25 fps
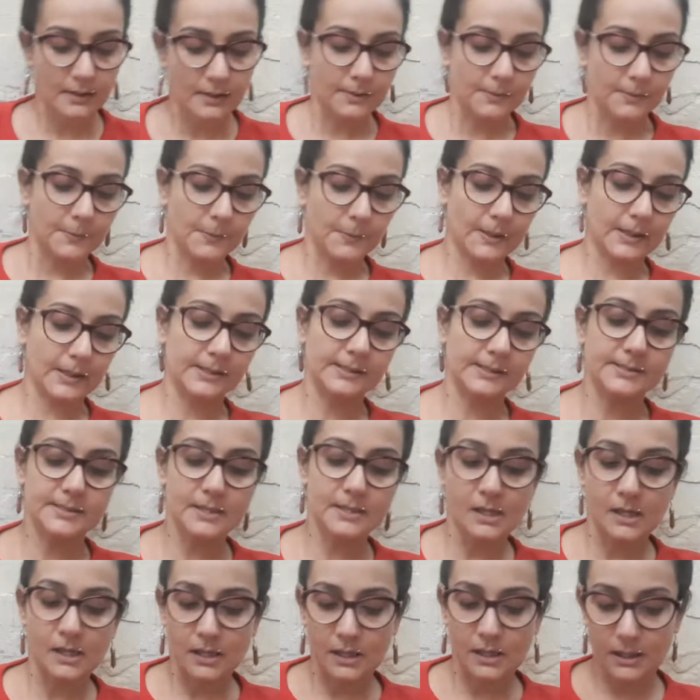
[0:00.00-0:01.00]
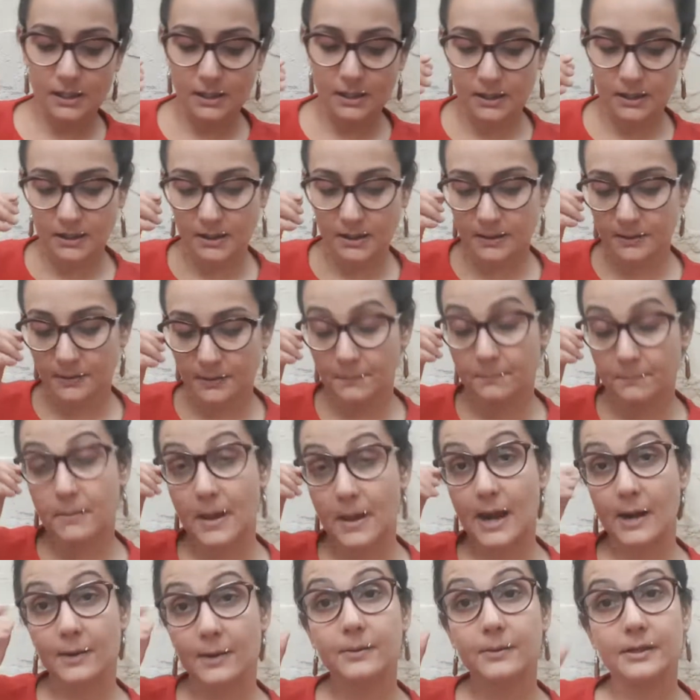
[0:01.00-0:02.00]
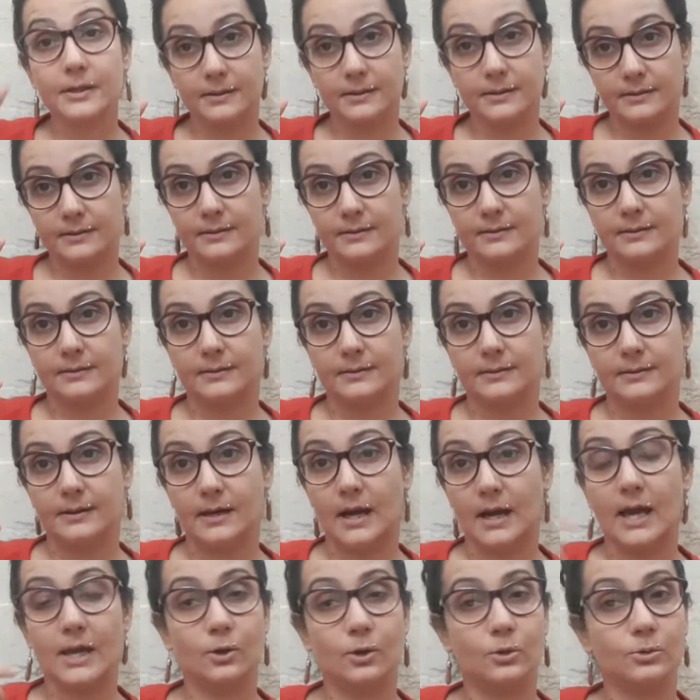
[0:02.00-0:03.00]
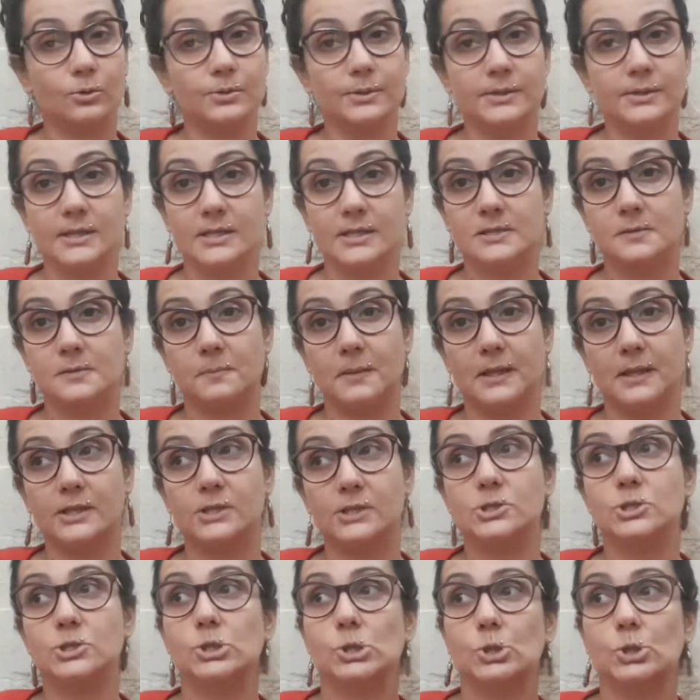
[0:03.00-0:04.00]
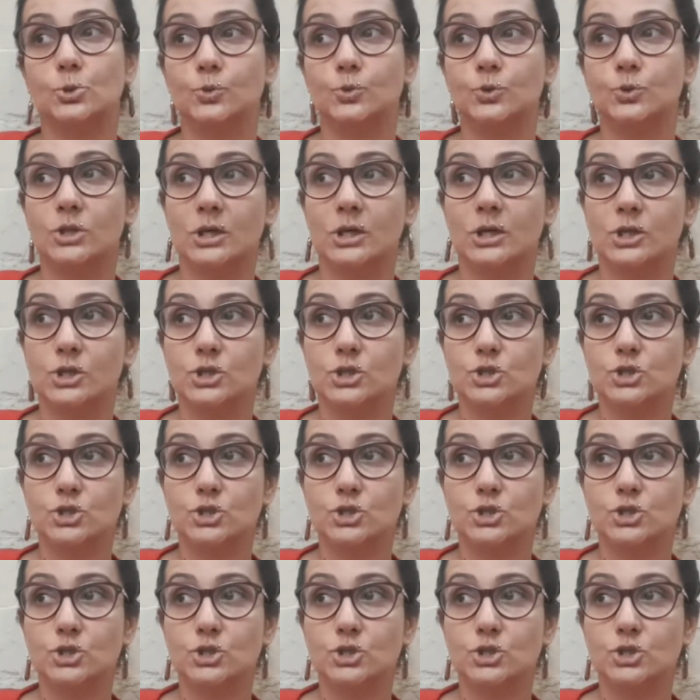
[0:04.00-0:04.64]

right? Barren. I already explained to you the